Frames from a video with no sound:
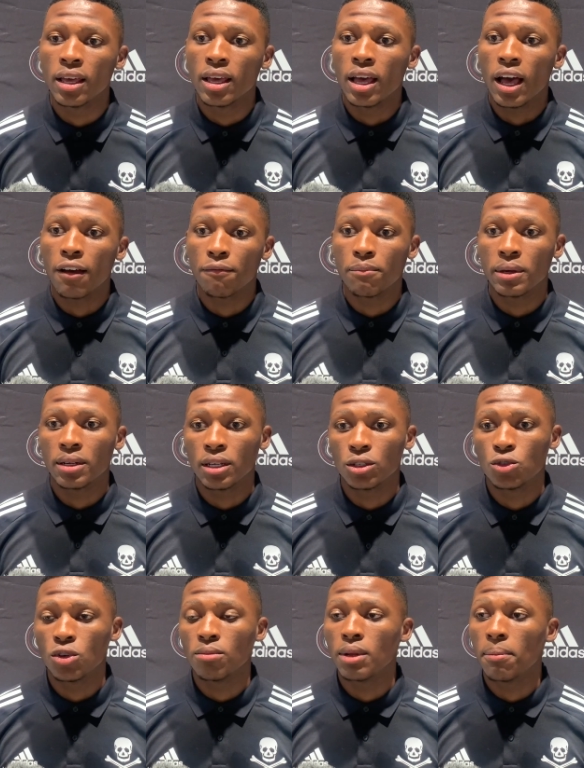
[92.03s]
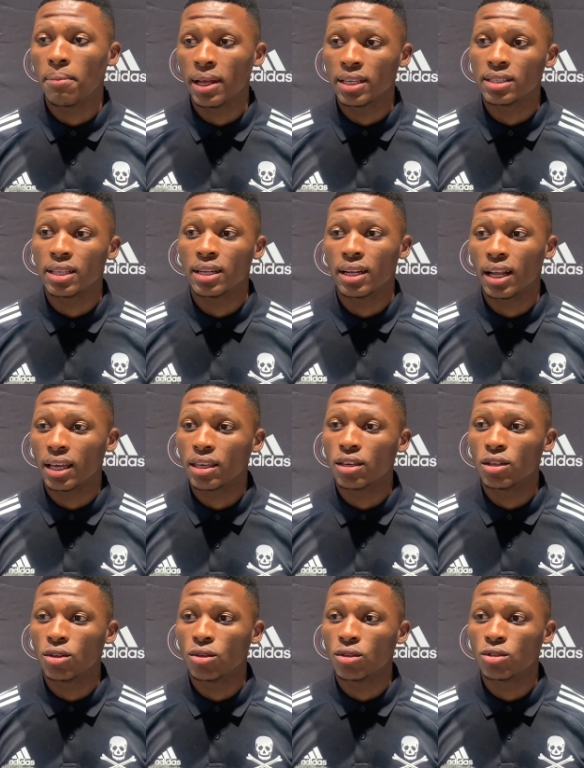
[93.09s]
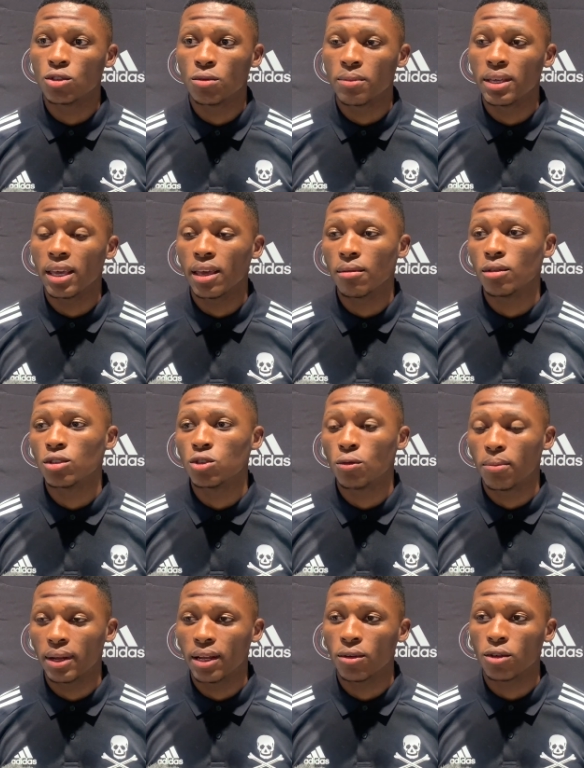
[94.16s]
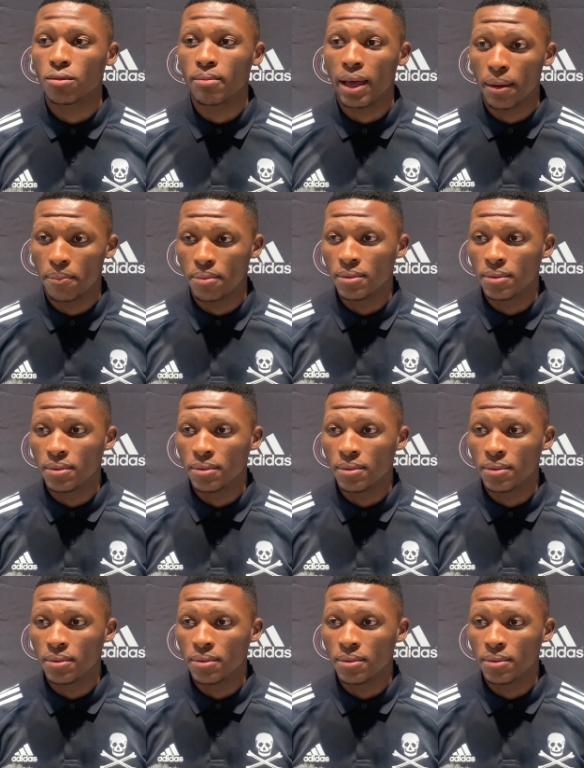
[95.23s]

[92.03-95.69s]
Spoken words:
I've been extremely blessed and lucky, to be able to play with my